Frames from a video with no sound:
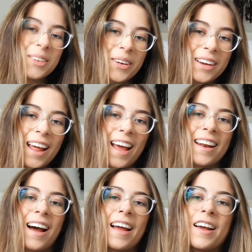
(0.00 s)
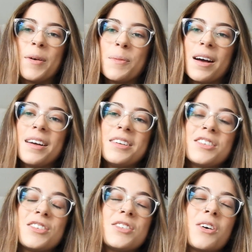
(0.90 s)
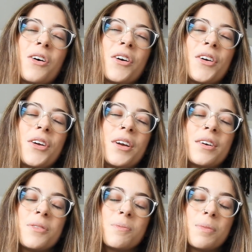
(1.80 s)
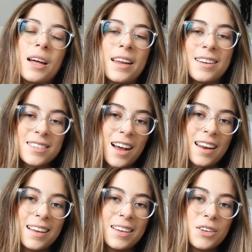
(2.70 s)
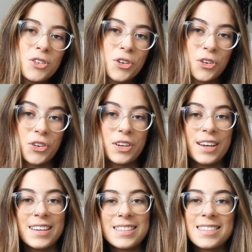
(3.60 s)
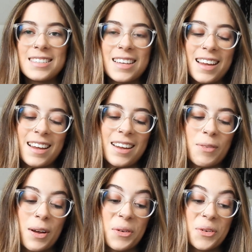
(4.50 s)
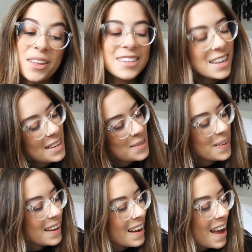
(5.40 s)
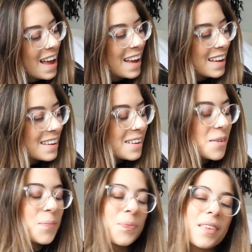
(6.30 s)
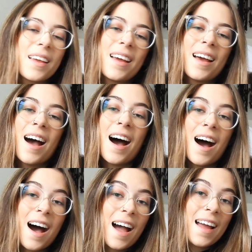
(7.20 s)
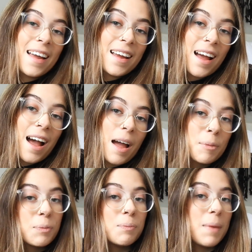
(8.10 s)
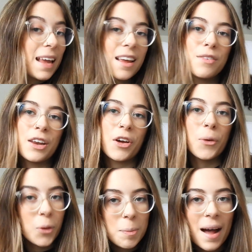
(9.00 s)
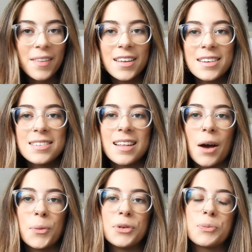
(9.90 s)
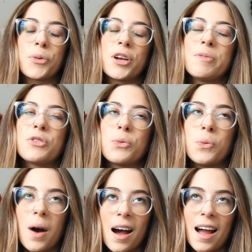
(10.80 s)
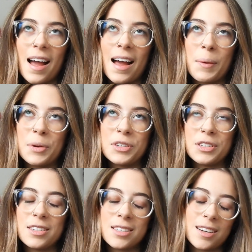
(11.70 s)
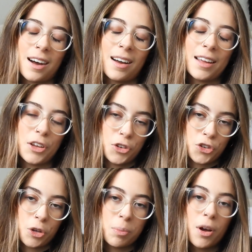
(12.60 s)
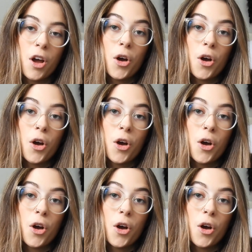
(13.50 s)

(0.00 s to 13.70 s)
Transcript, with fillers: soon, and I am so bloody excited to see where all this takes me. And I am making a video all about this. That was pretty much why I wanted to start YouTube,